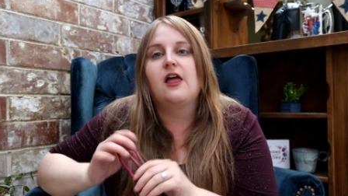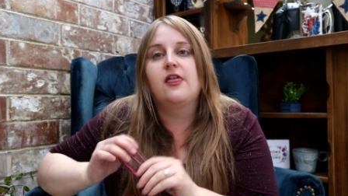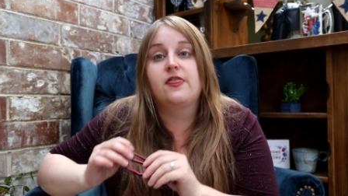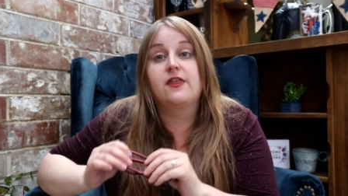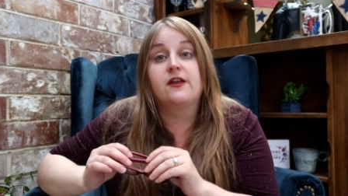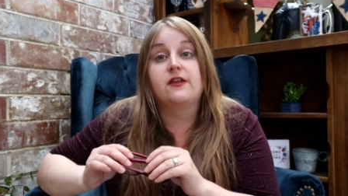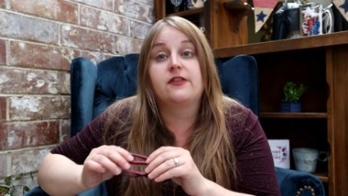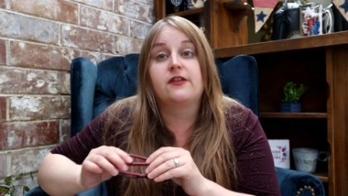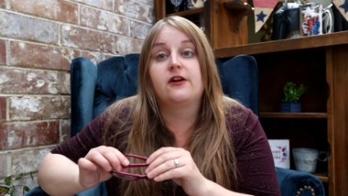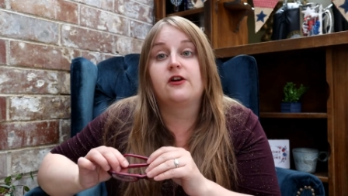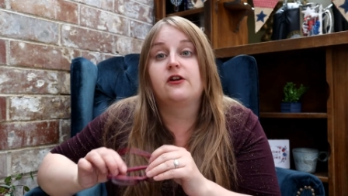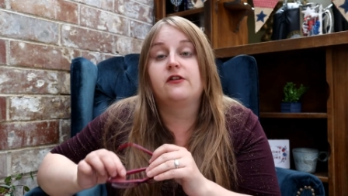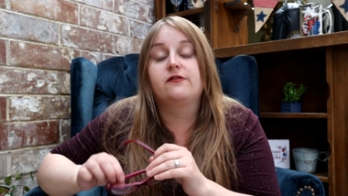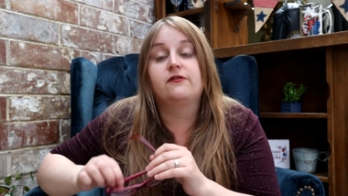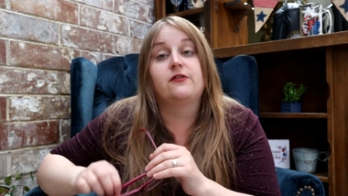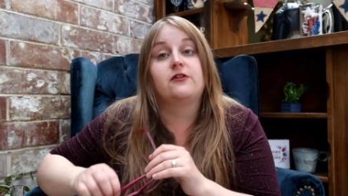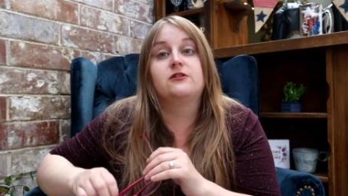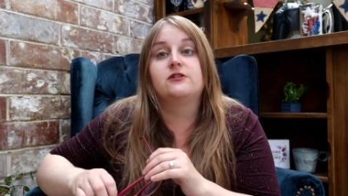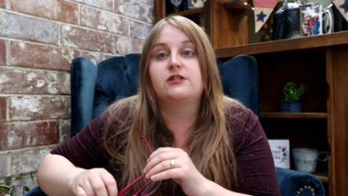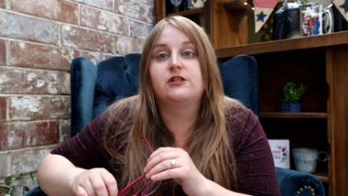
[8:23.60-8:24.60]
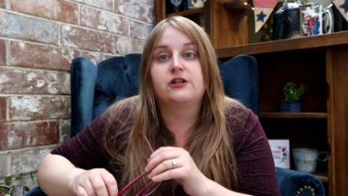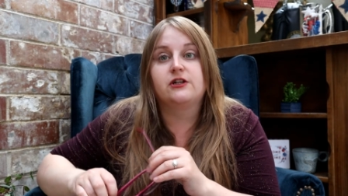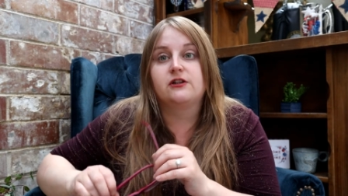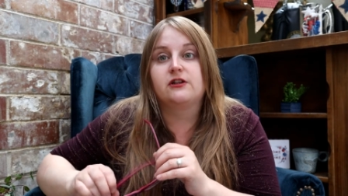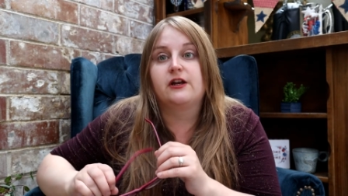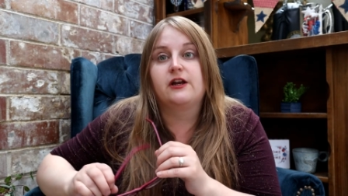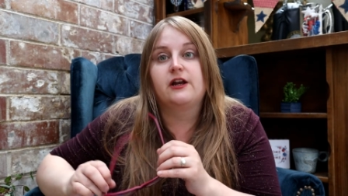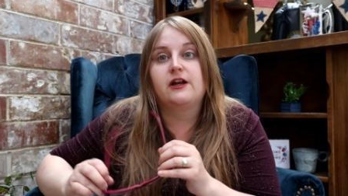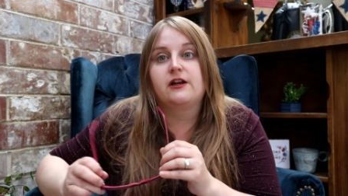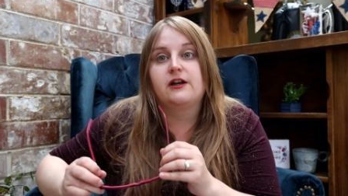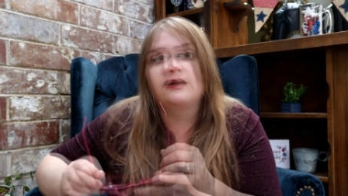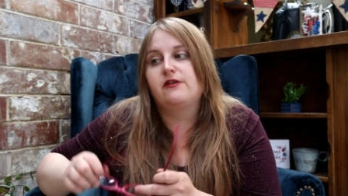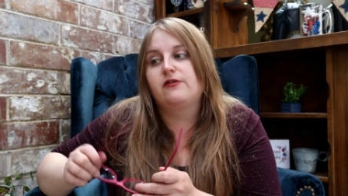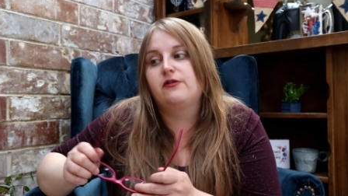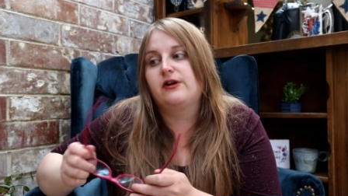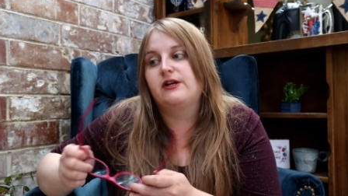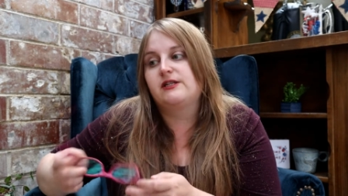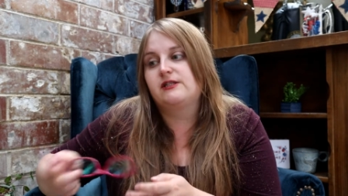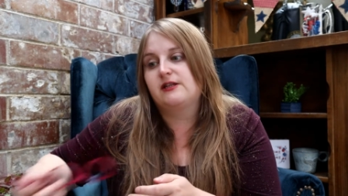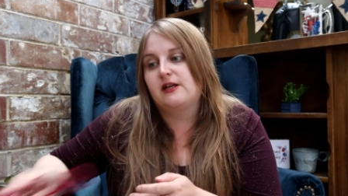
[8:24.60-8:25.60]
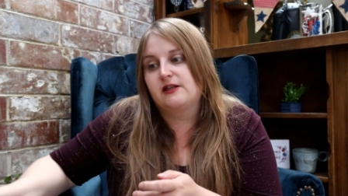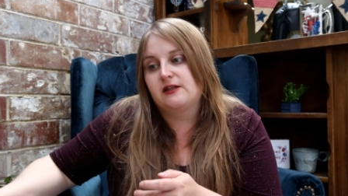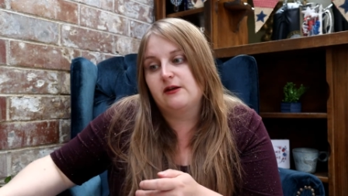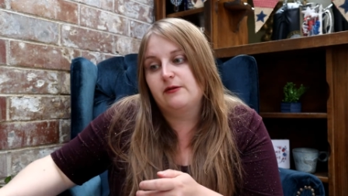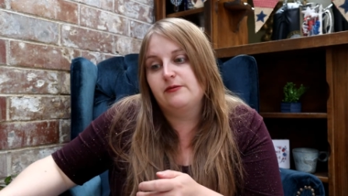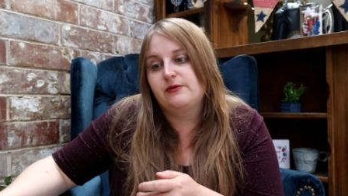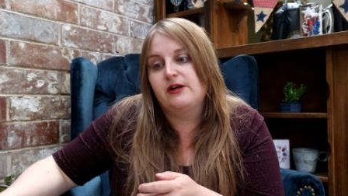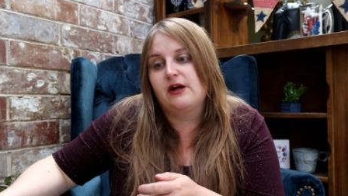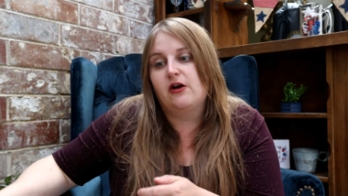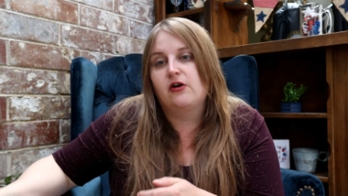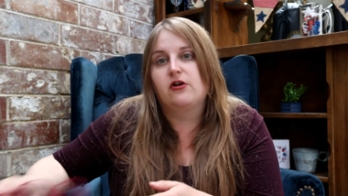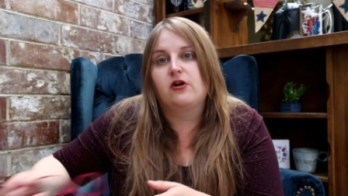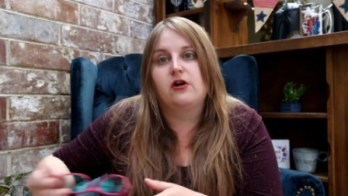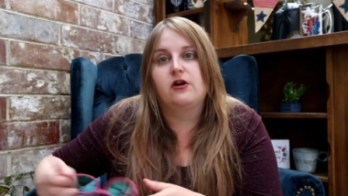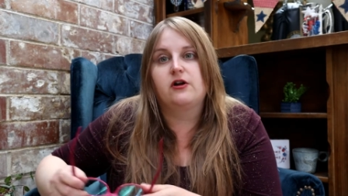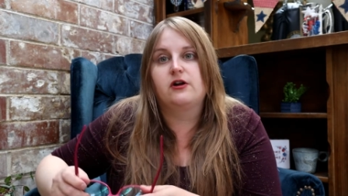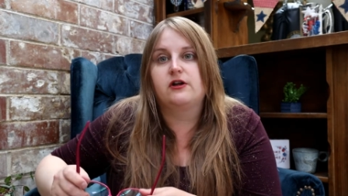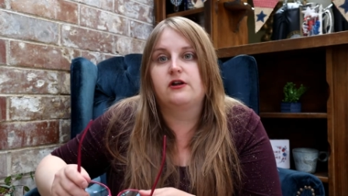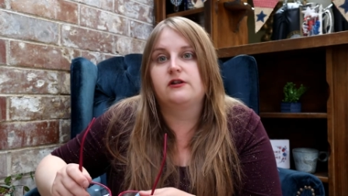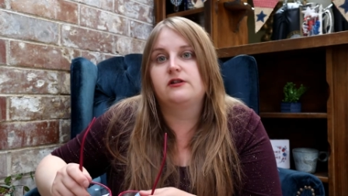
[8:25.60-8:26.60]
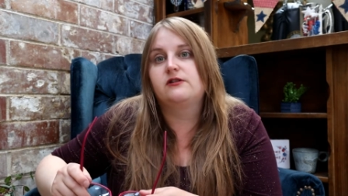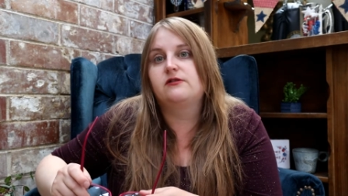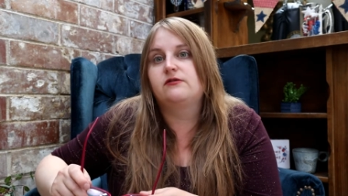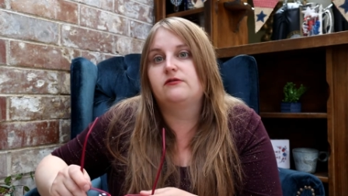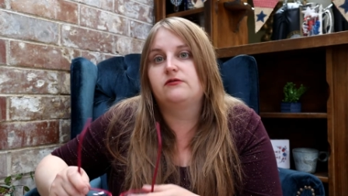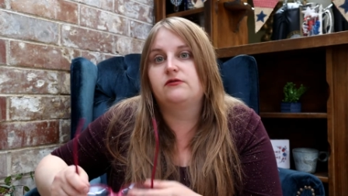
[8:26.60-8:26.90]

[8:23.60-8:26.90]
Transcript: I think they're in Frontierland. Either I set them down on a